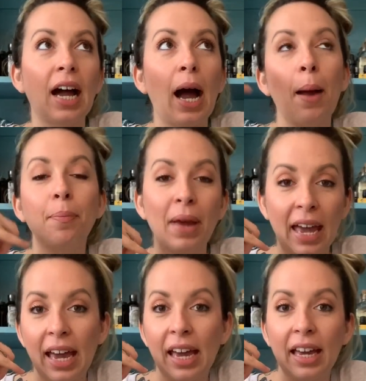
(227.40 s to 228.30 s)
I
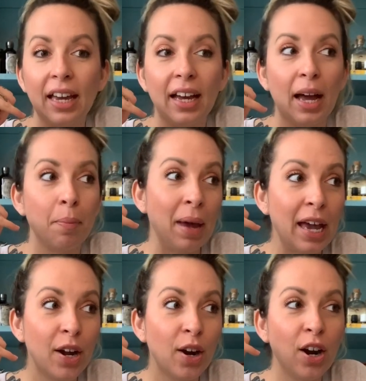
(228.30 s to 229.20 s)
pay
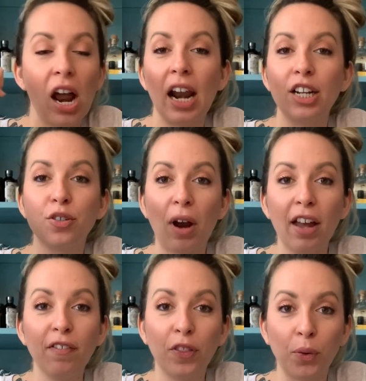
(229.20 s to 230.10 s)
her and I
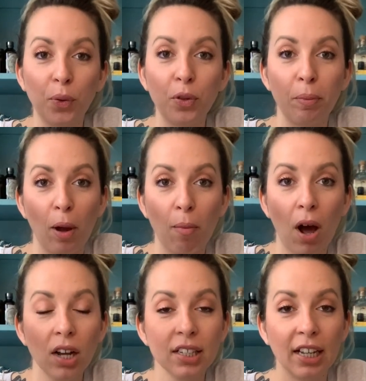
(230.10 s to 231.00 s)
drive through the
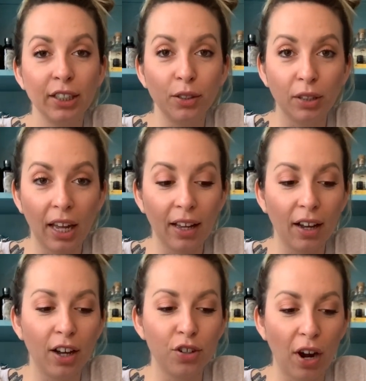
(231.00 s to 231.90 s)
mailbox and do like
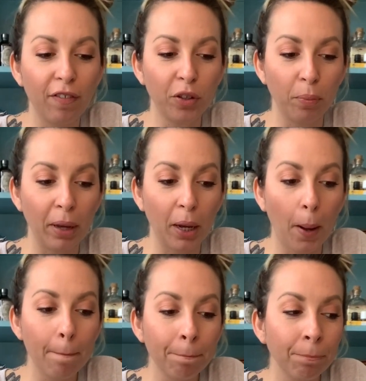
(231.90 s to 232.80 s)
a drive-through
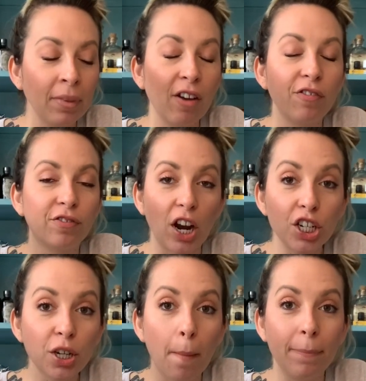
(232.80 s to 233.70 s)
pickup.
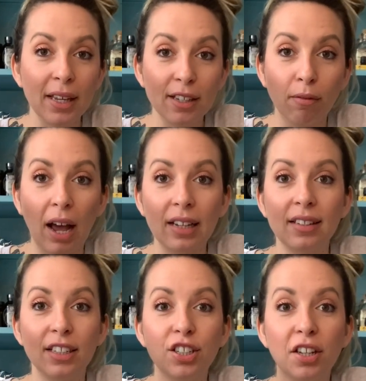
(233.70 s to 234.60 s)
Fresh beeswax
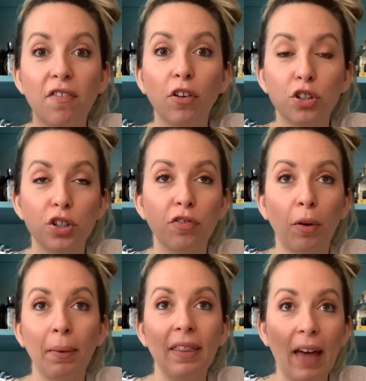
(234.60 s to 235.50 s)
that she filters for
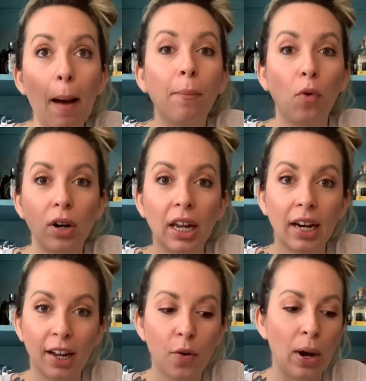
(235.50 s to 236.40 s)
me that morning, and
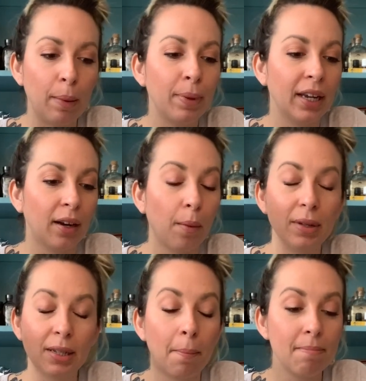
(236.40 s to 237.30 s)
I go and I pick it up.
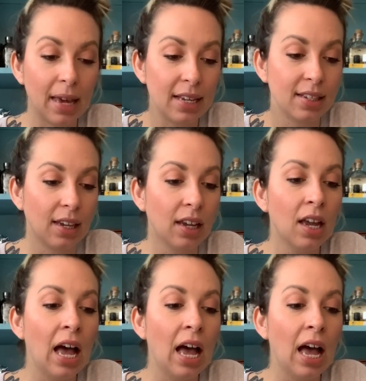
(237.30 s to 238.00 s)
It's amazing.